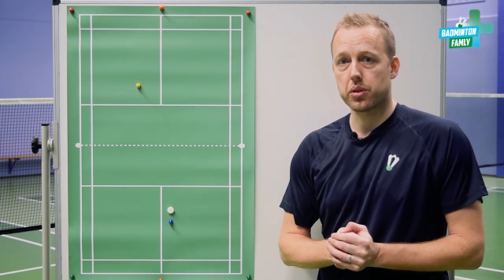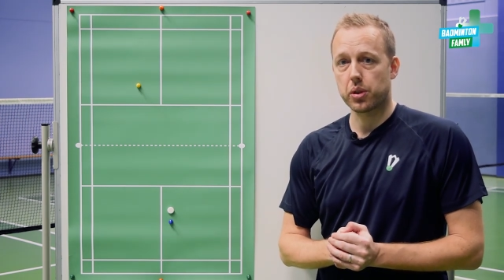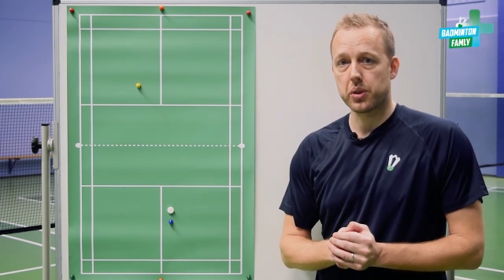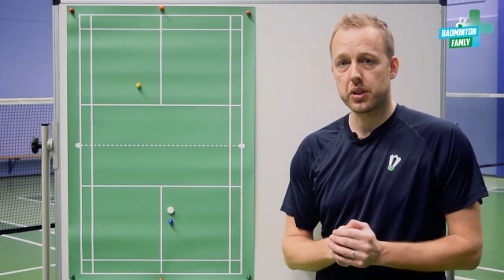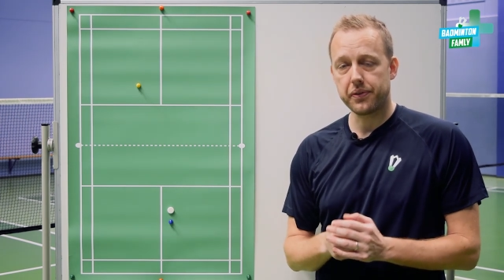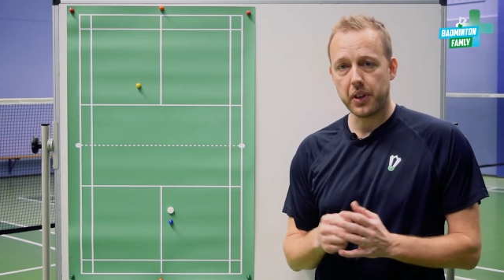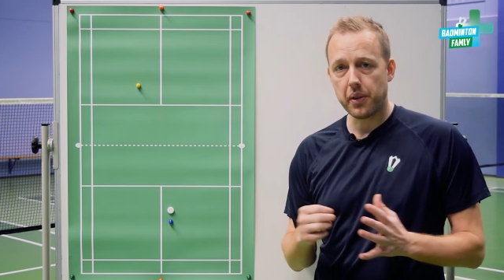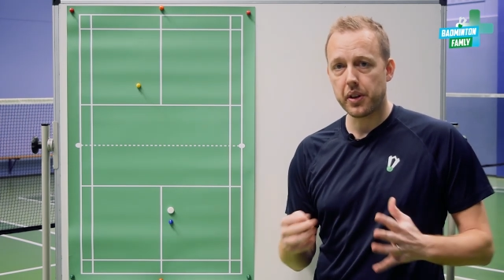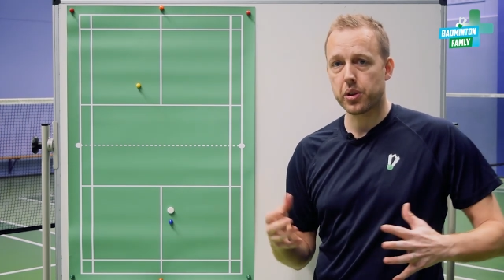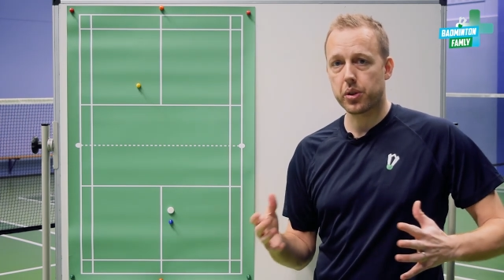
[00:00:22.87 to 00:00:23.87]
So it's a
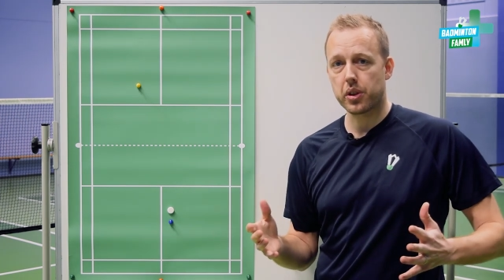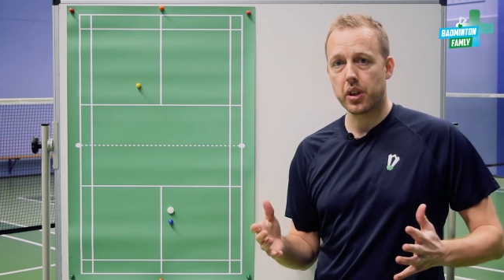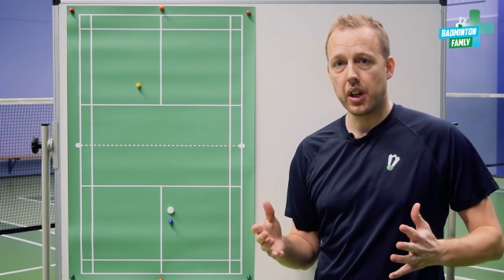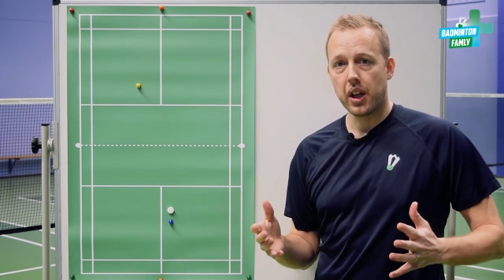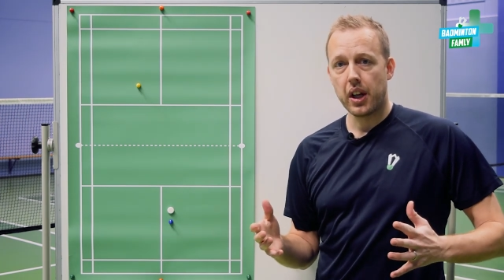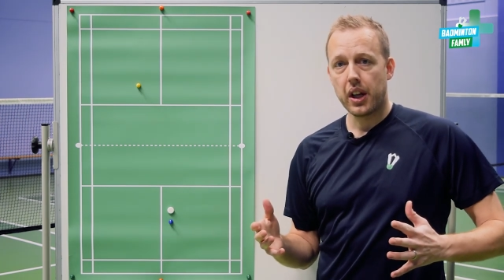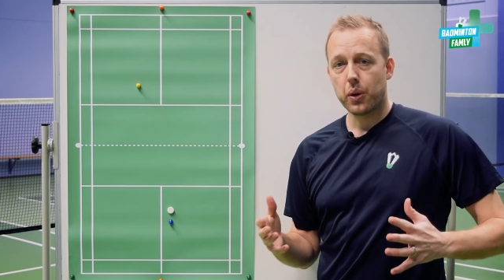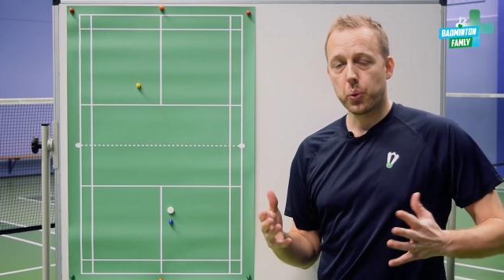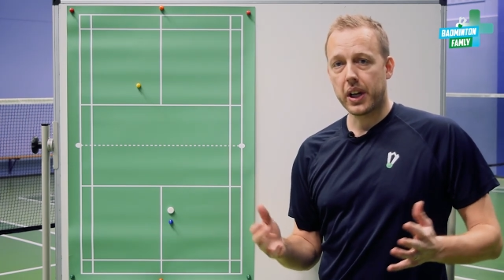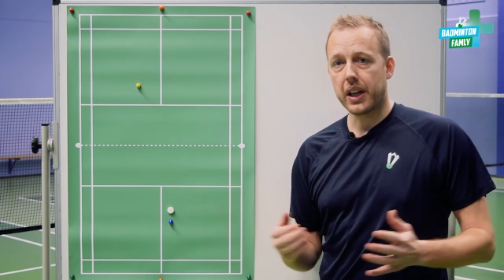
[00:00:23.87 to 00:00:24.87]
very very good
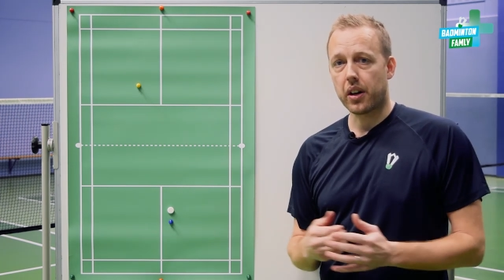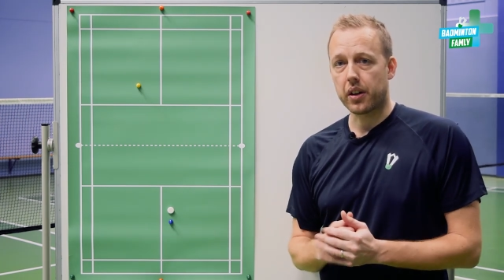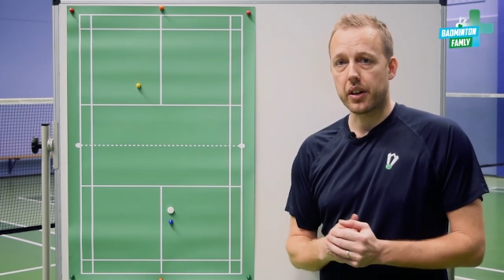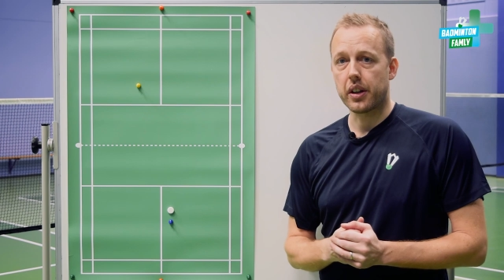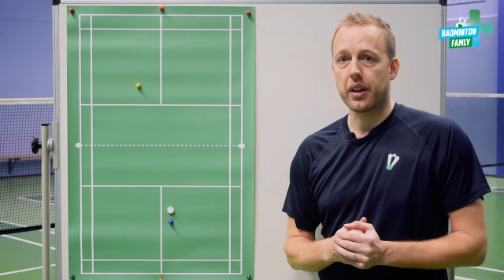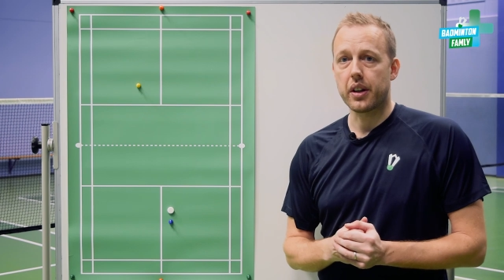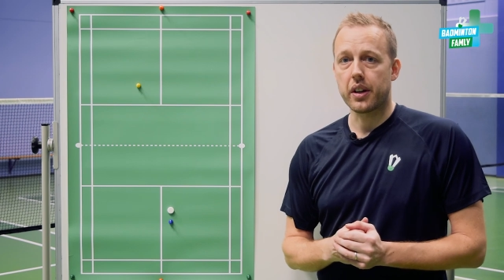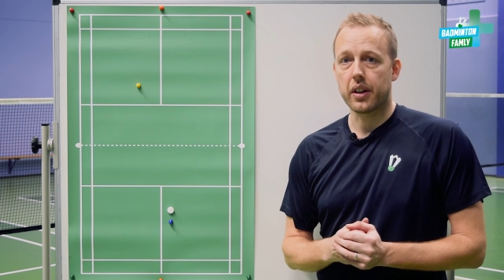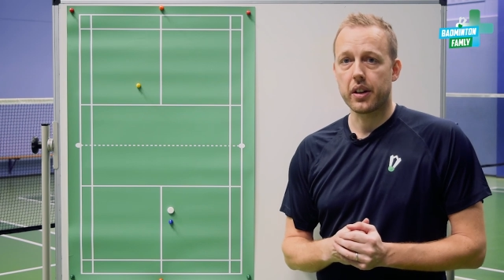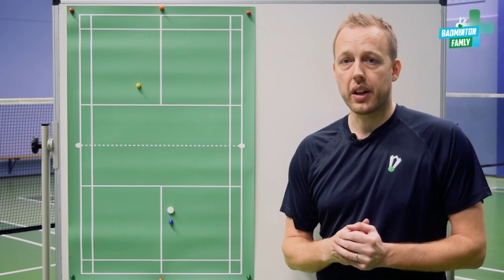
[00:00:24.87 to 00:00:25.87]
way on
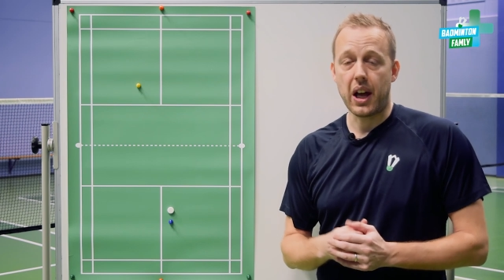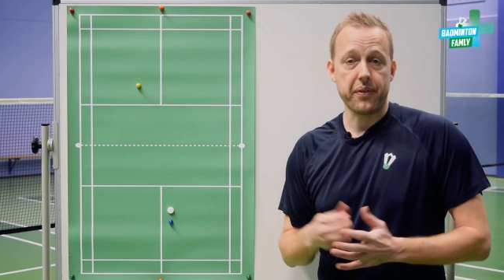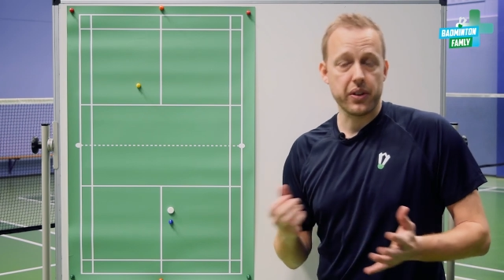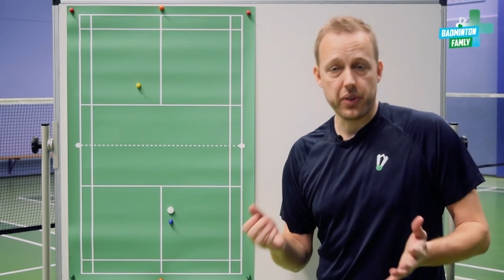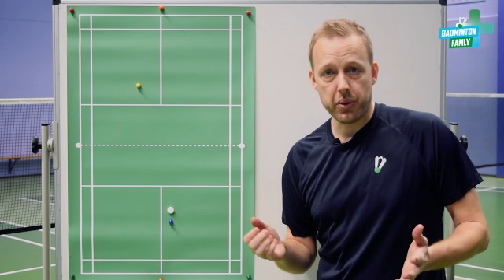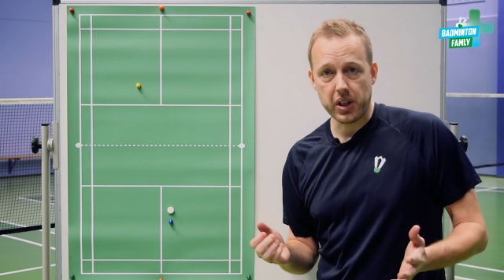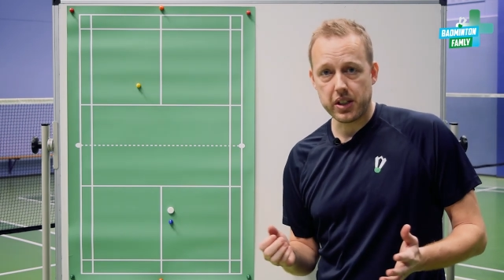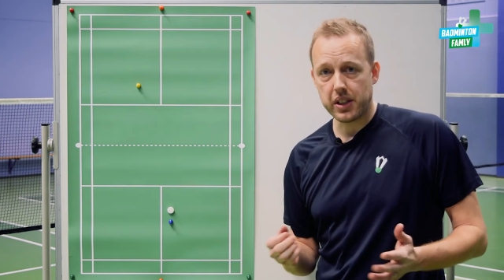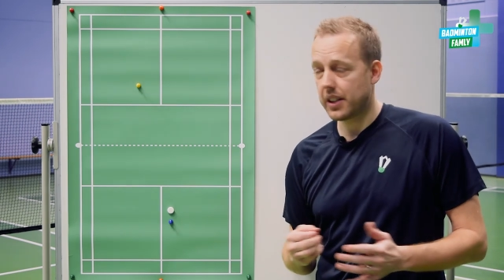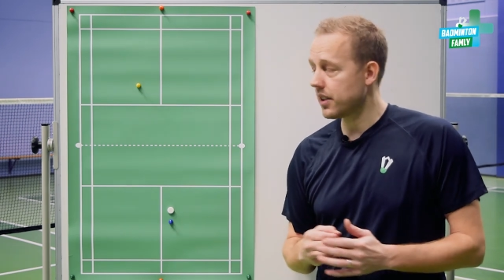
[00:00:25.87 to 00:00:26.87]
uh, have the
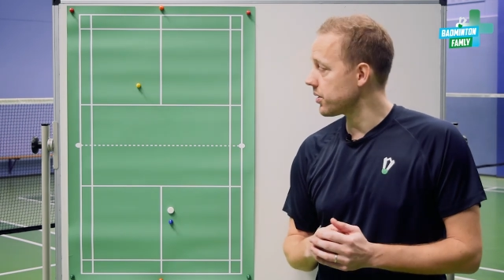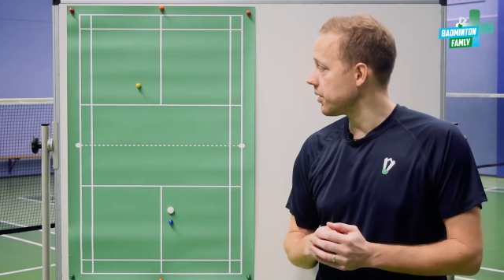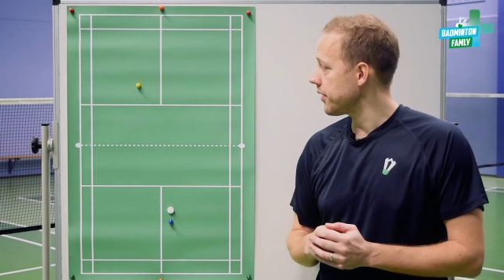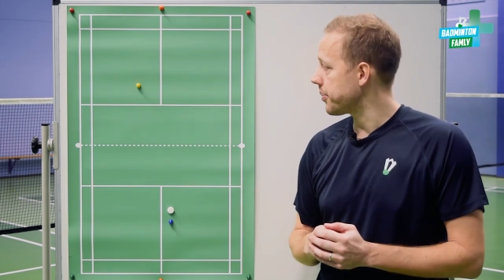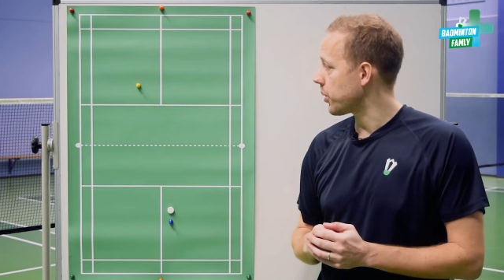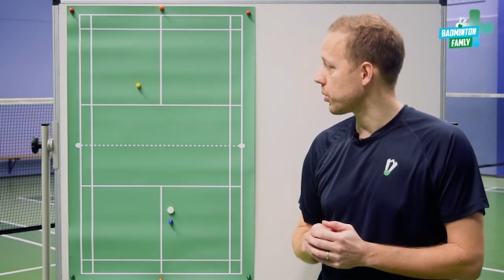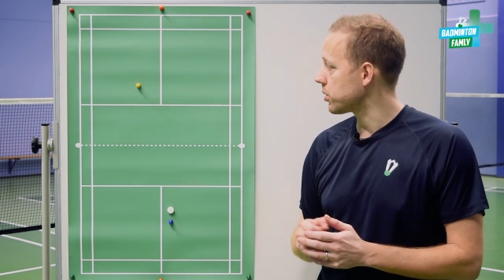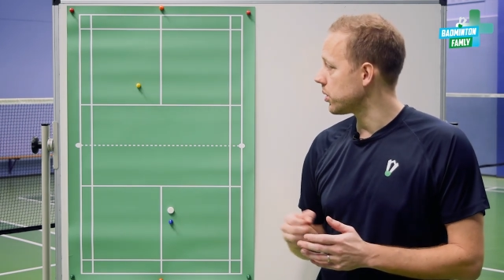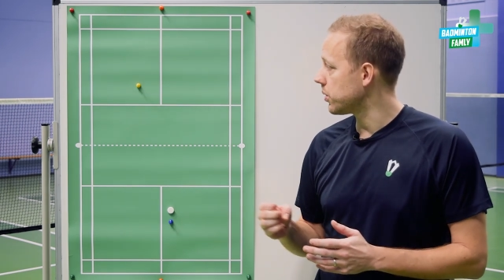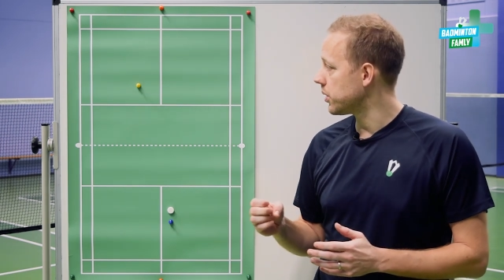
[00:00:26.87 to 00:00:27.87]
variation in the serve, but
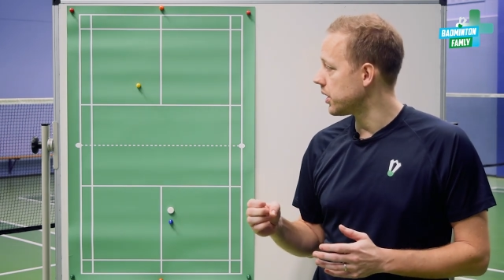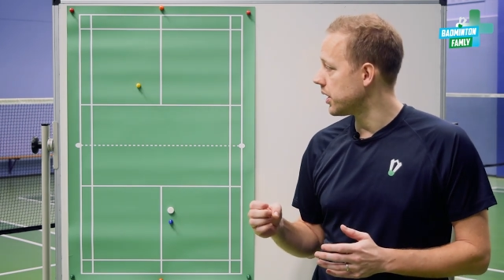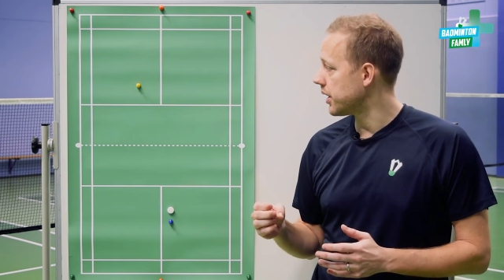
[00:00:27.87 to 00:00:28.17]
also uh,